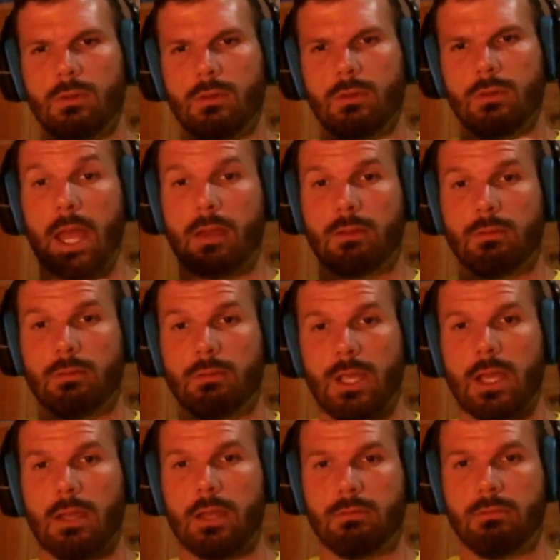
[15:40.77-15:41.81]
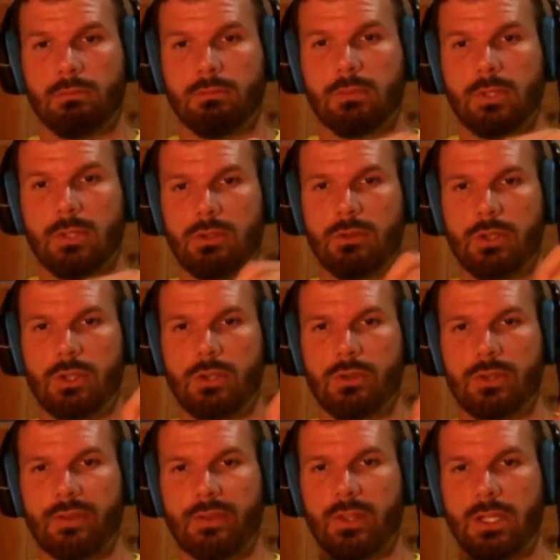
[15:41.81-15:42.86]
Yeah. You
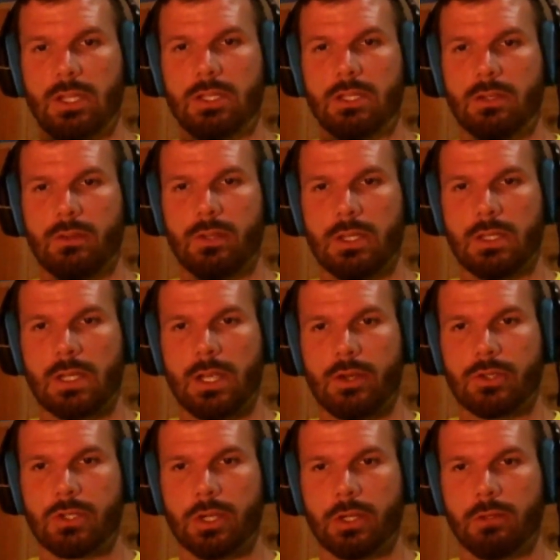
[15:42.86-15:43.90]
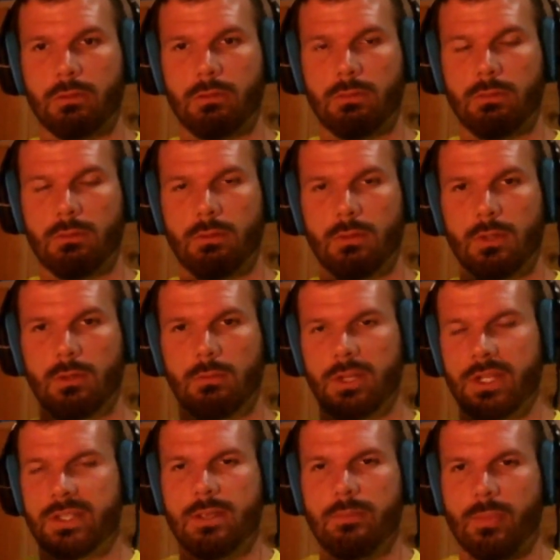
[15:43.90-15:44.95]
definitely need to know the entire chart,
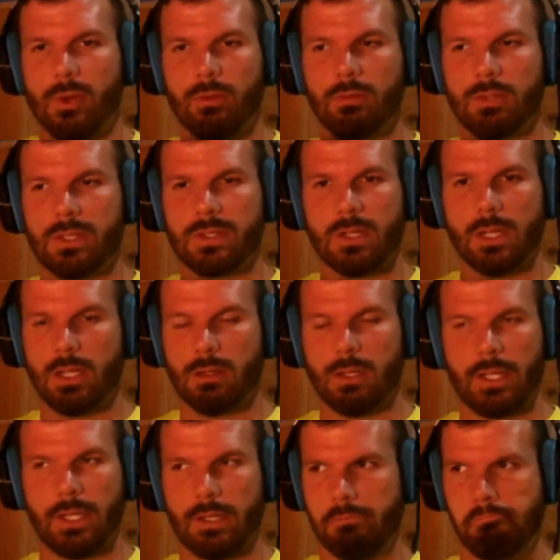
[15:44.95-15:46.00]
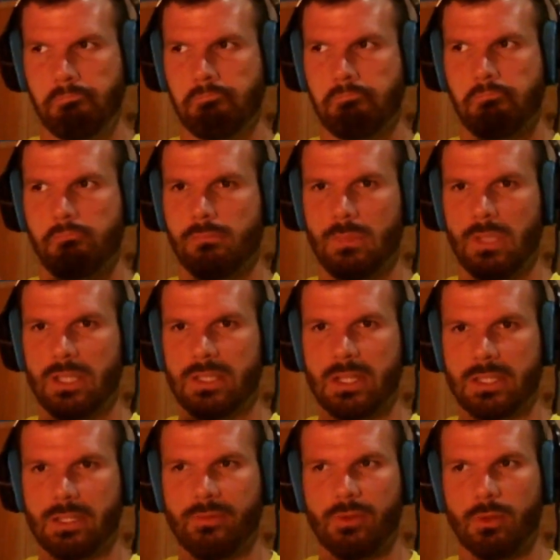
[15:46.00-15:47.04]
but it's simple. It's not
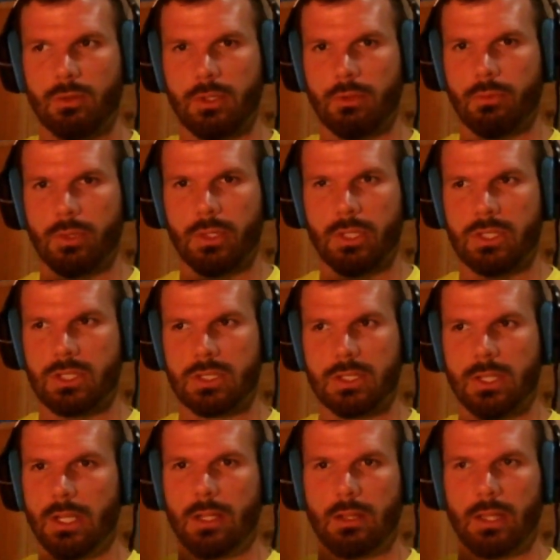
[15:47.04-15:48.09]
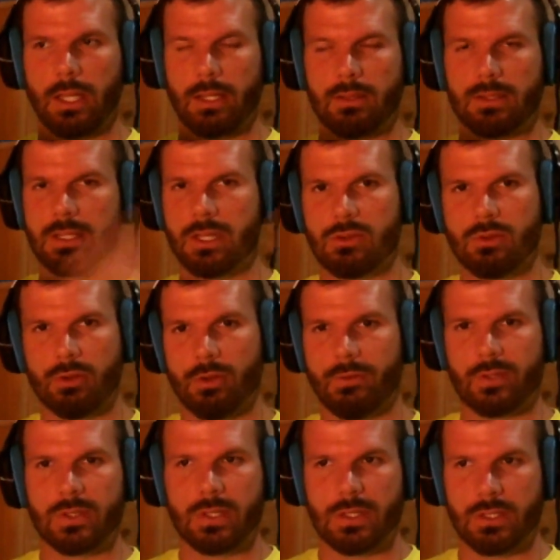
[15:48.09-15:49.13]
difficult. You're really just like the central
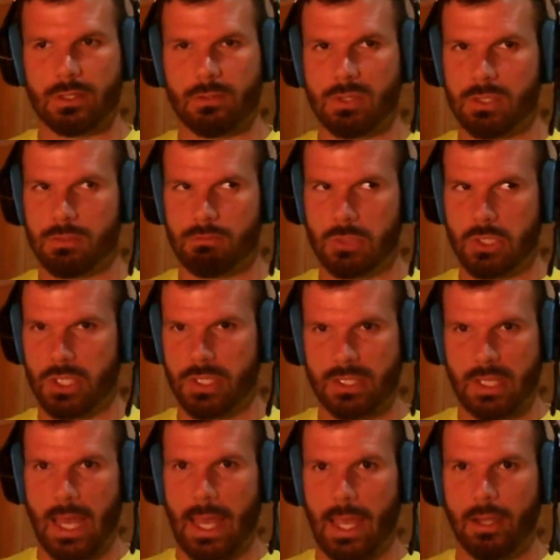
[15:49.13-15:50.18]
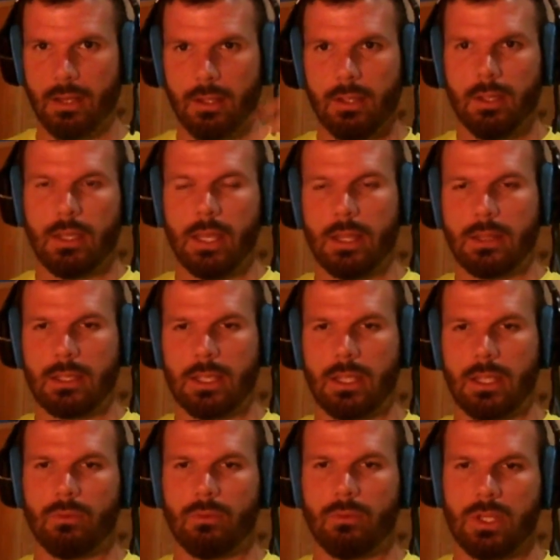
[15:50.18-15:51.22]
nervous system is just that, and
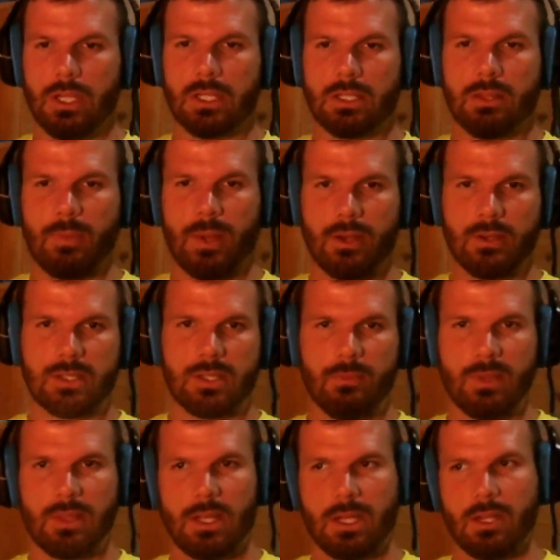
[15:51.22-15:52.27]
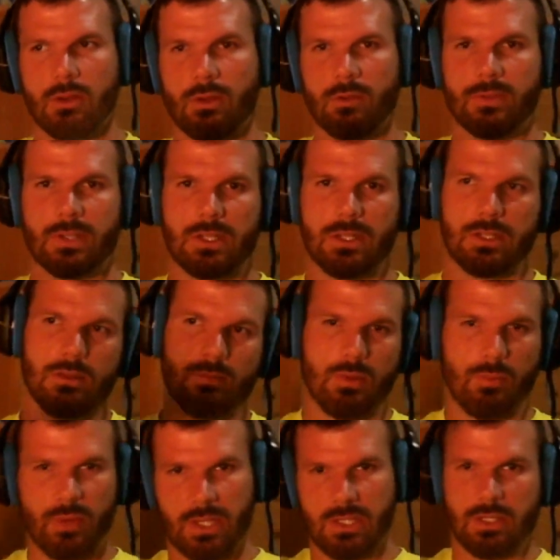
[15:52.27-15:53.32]
then when you get to the parasympathetic nervous system,
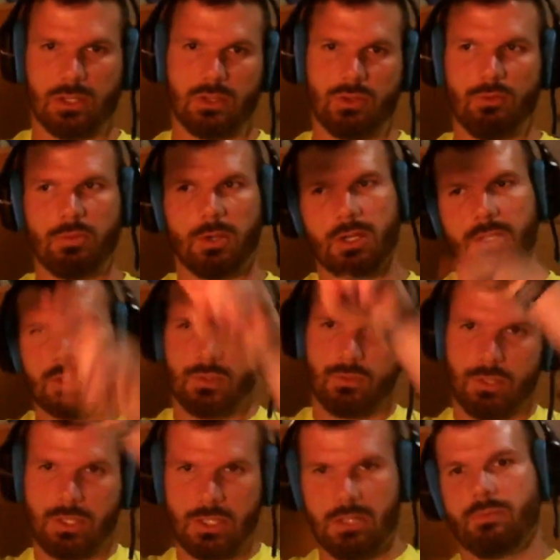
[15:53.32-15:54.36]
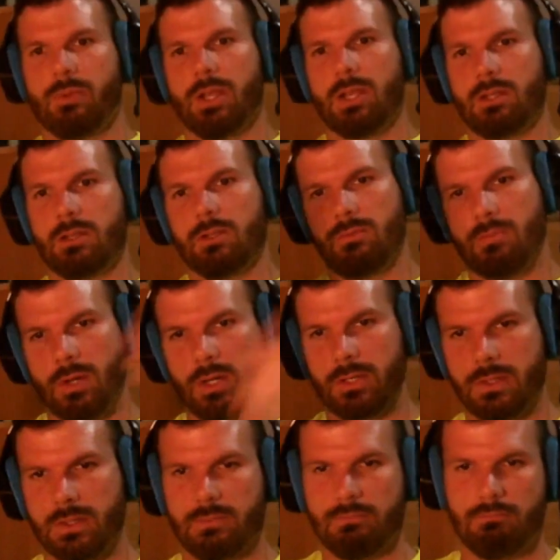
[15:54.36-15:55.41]
it breaks into two parts, which each break into two
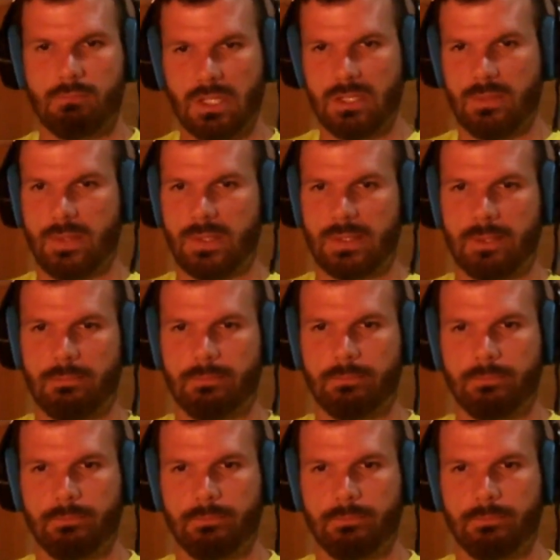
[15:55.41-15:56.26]
parts. Easy peasy.